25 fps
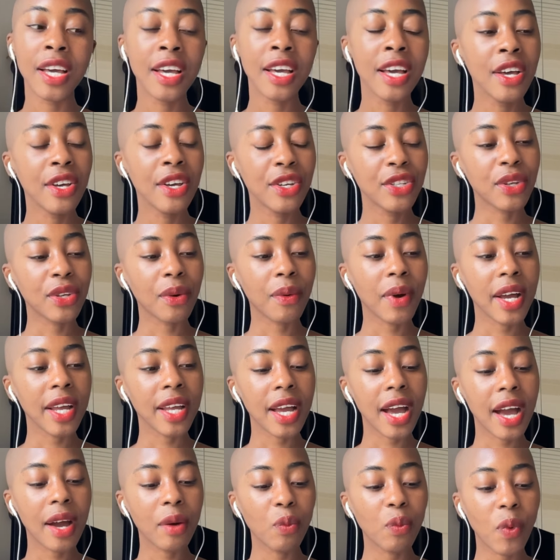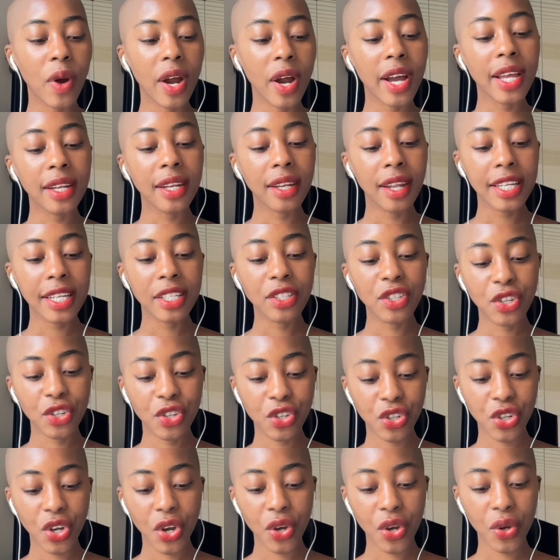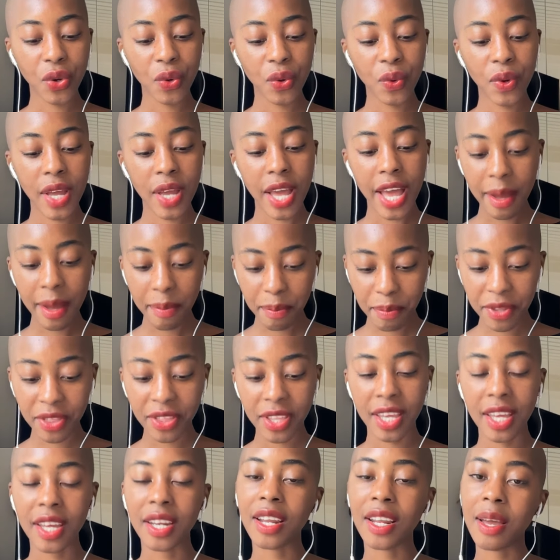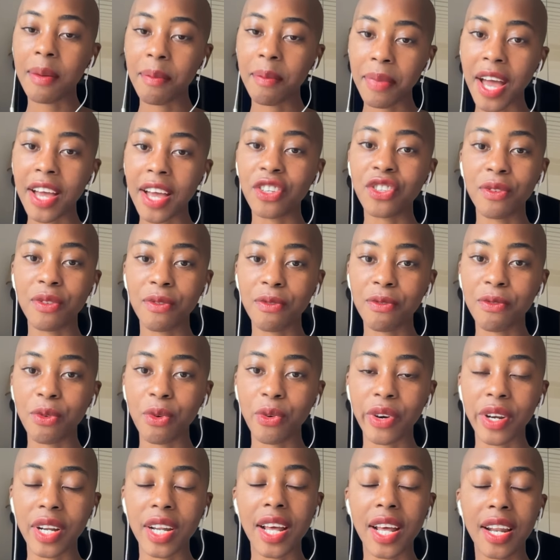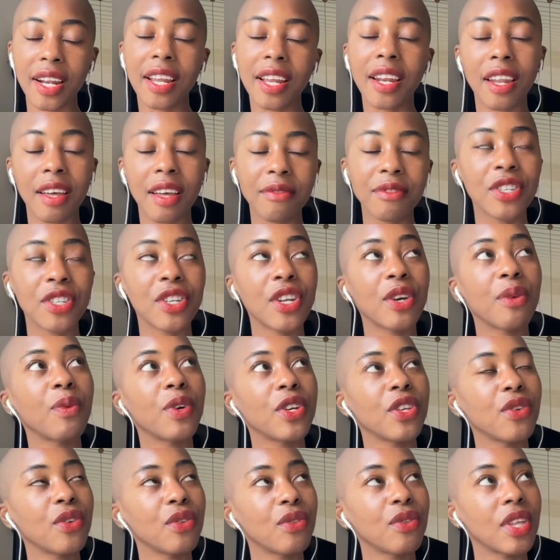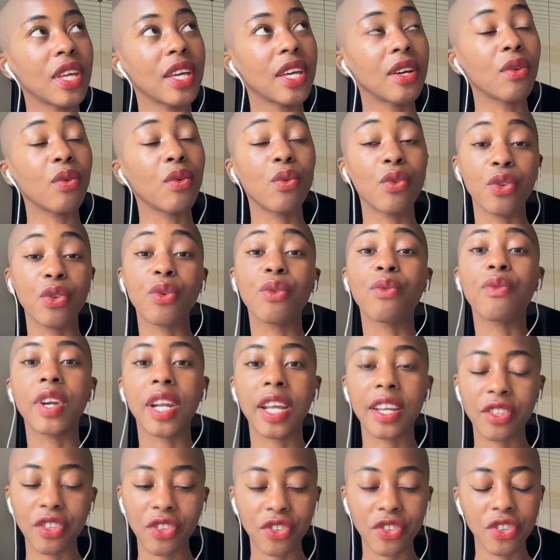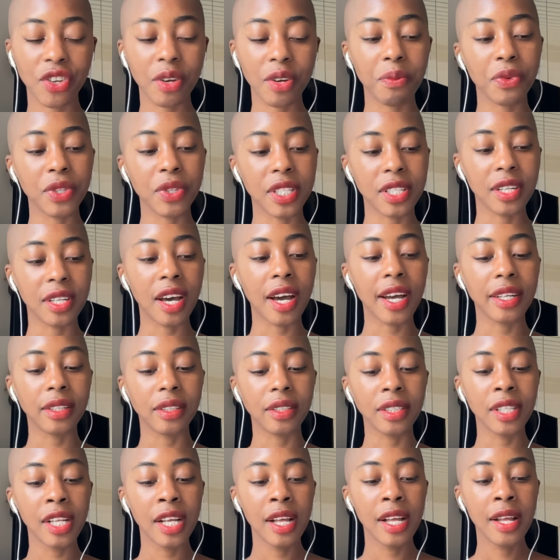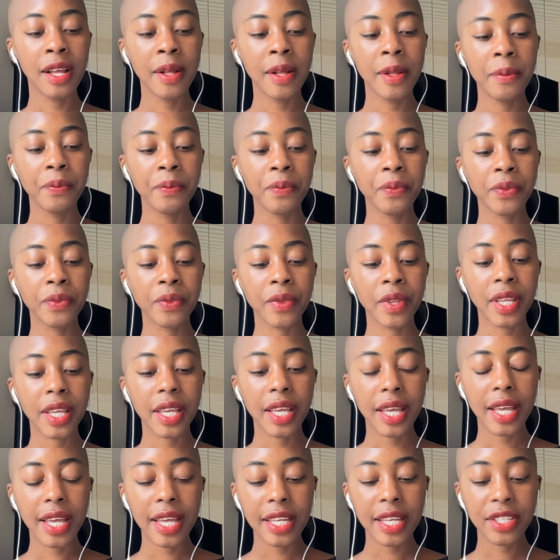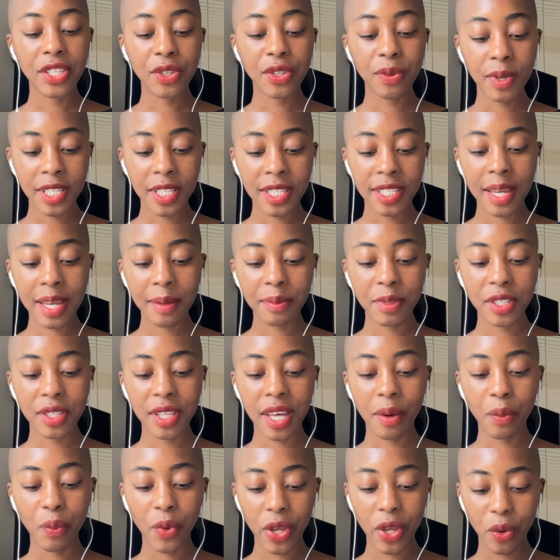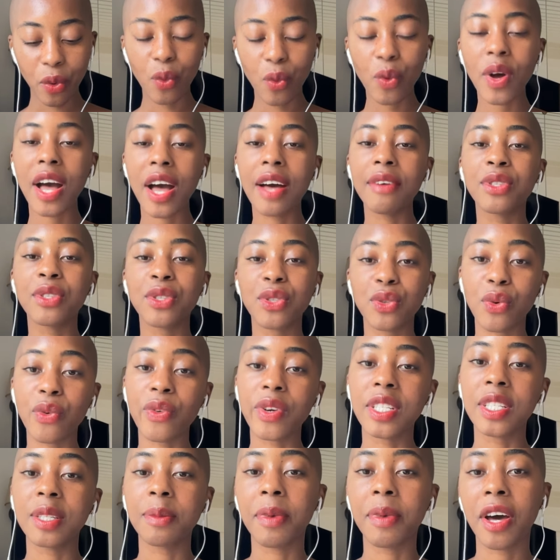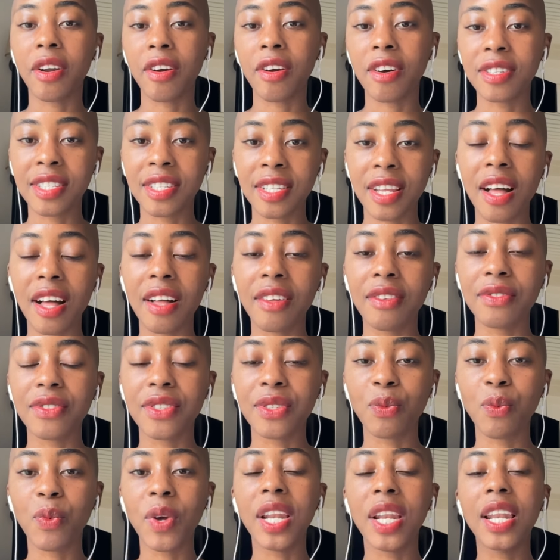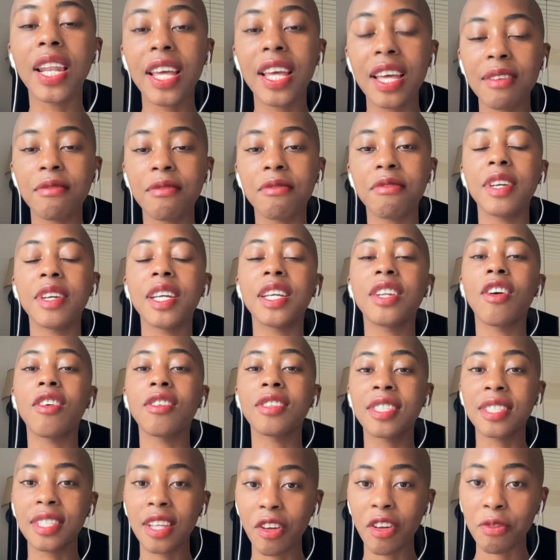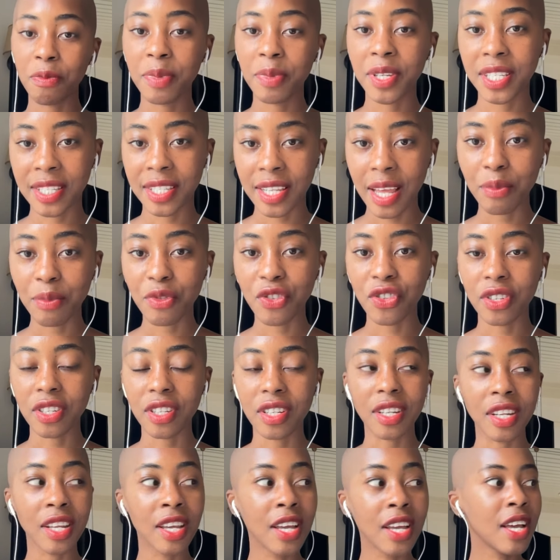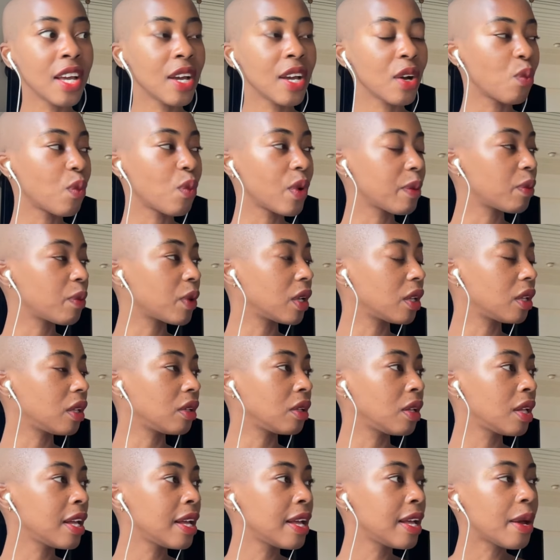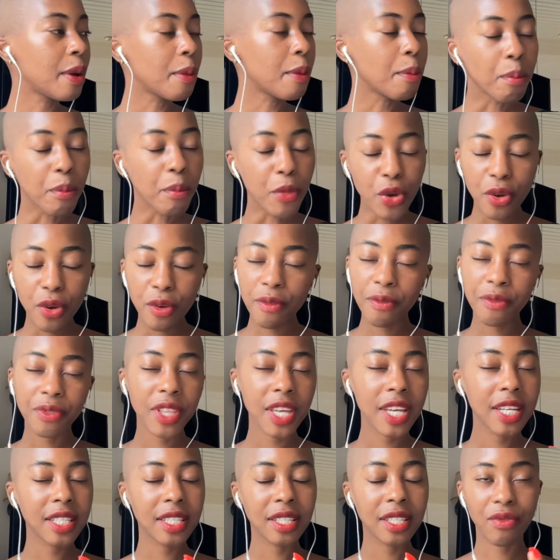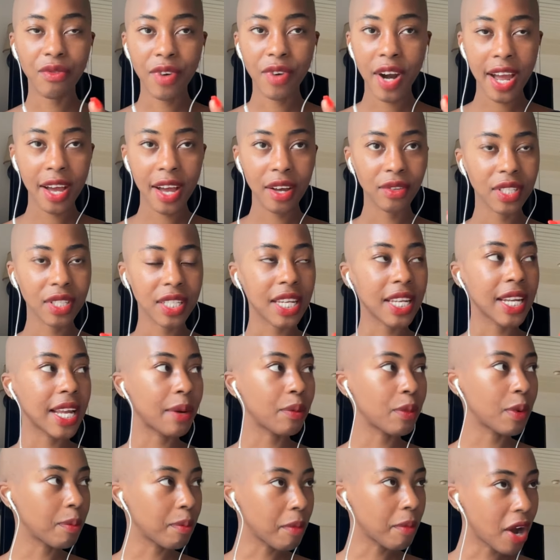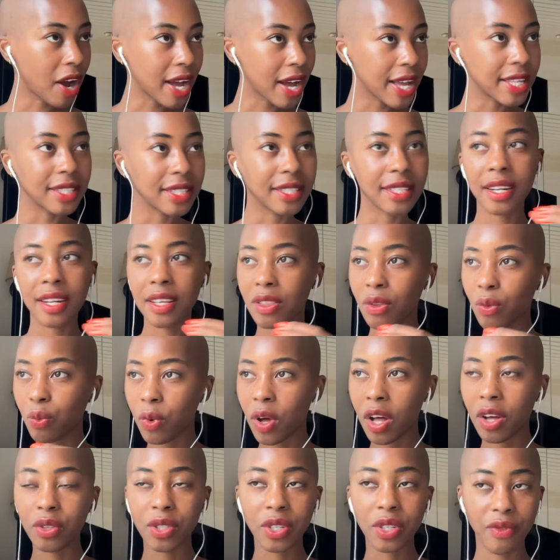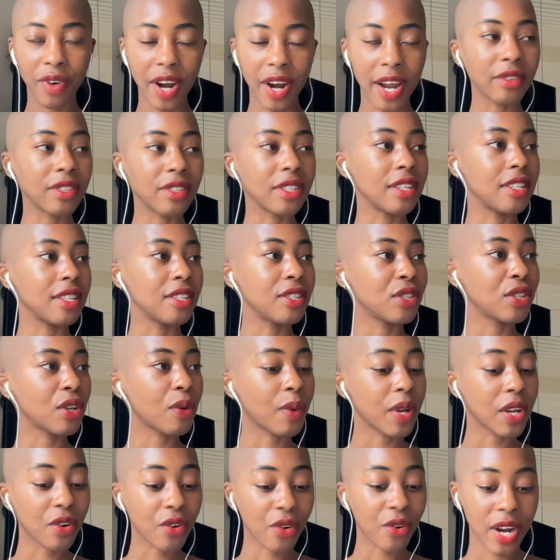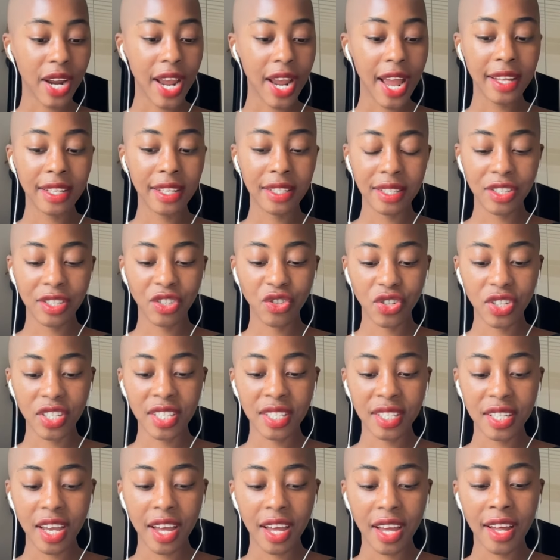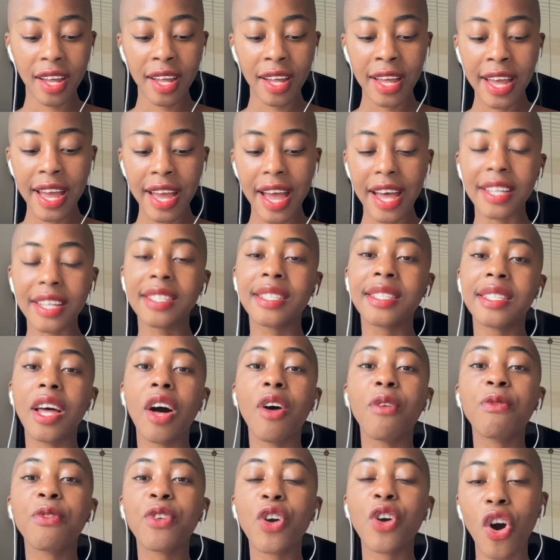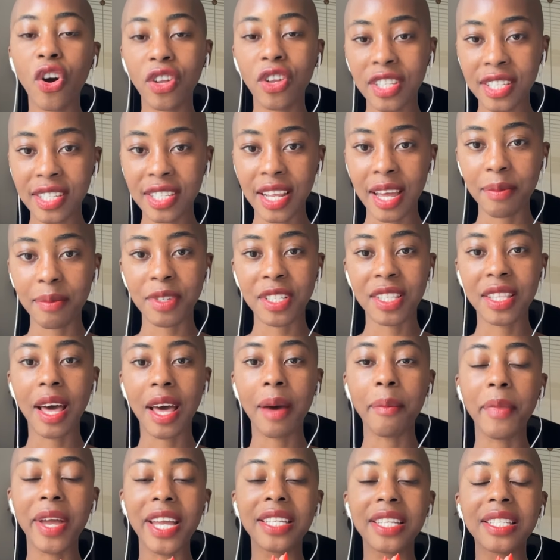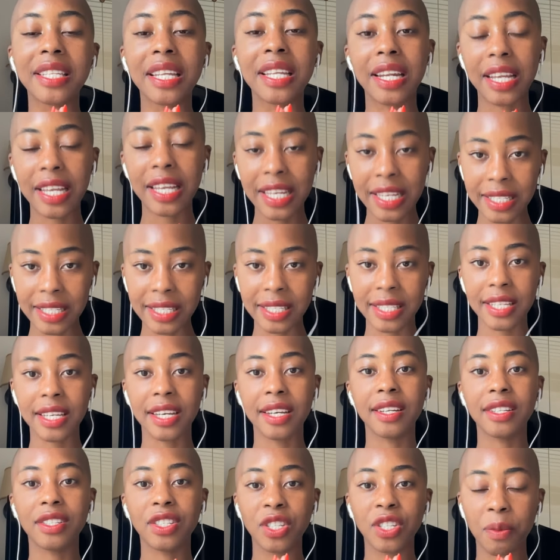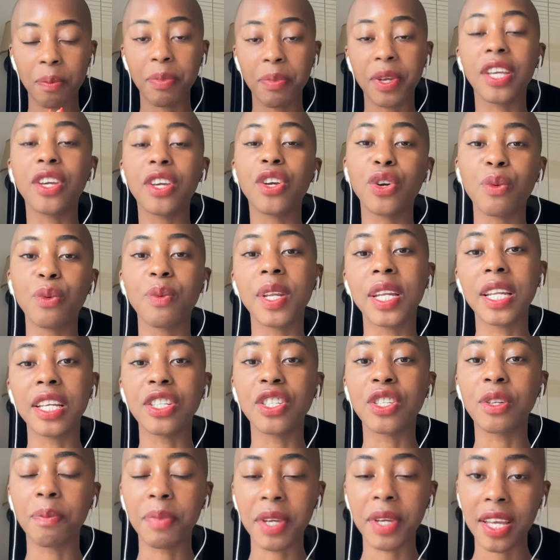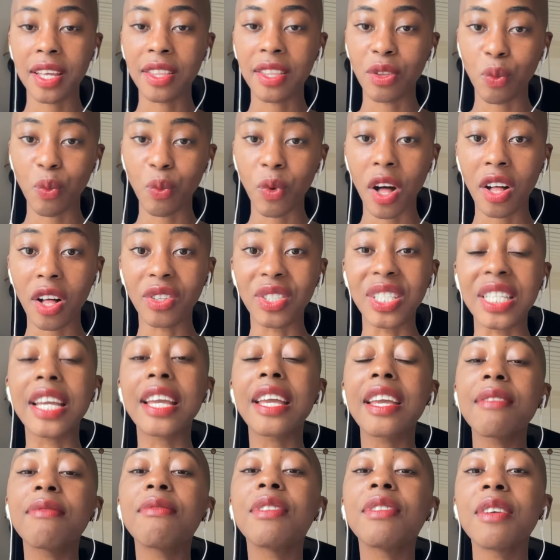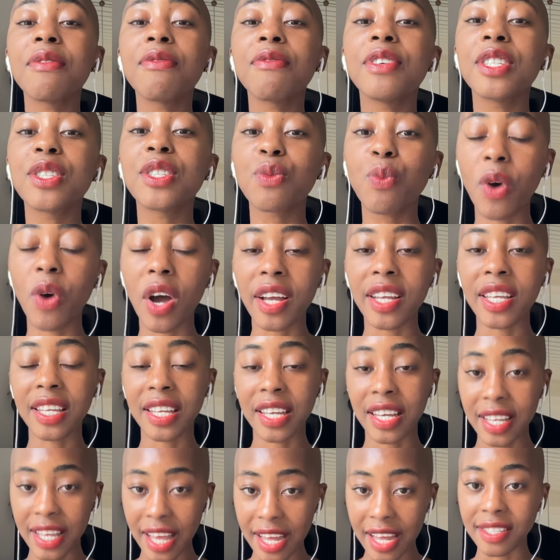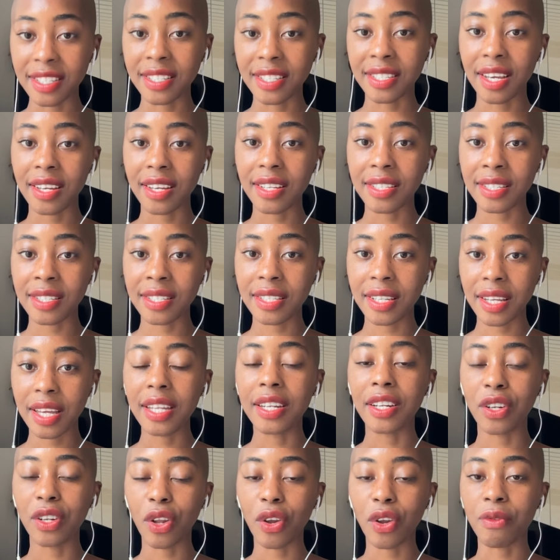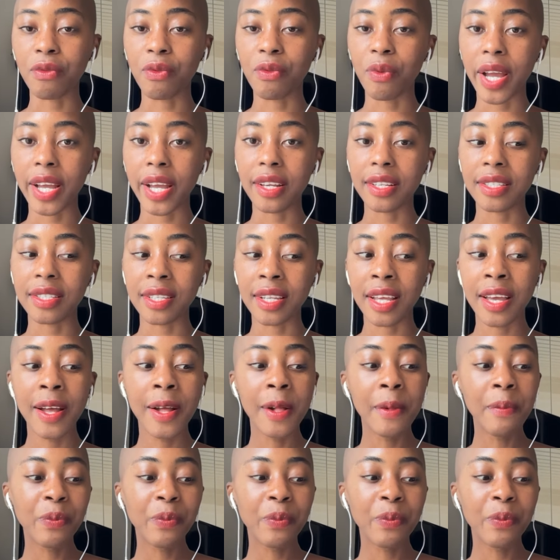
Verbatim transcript: So I, where I like to show empathy and compassion for it, and I'd love to know what you think or your relationship with denial, is to accept that we all have stories about ourselves. We live in our self-perception. We will move things around in our minds and in the world around us. So it creates just a, a self-concept that makes it easier to be who we need to be in the world, even if it's working against us in a lot of ways.